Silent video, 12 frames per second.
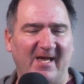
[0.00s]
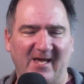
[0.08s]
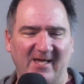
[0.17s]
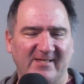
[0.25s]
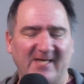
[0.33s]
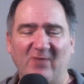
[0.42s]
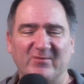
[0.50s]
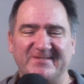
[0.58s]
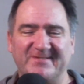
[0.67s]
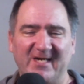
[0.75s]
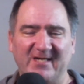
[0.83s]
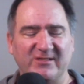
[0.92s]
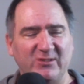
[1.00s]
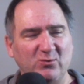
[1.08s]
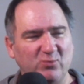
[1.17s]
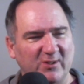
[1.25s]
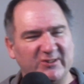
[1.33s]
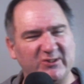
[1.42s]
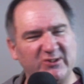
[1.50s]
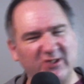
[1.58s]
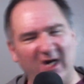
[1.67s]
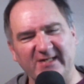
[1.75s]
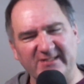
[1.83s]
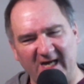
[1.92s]
And that was it. You were
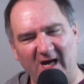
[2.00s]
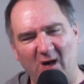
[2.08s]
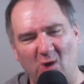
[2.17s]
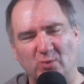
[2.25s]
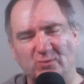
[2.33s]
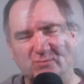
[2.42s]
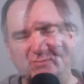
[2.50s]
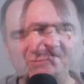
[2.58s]
shut down.